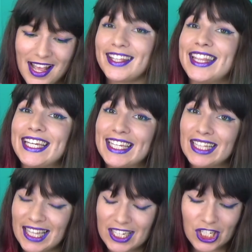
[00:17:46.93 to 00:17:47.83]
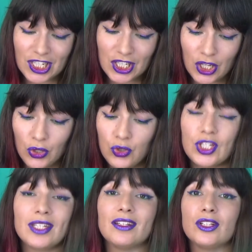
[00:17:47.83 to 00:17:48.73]
The collection is huge.
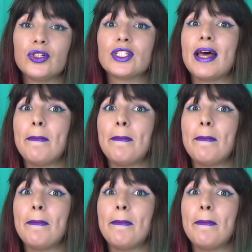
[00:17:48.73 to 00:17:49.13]
It includes a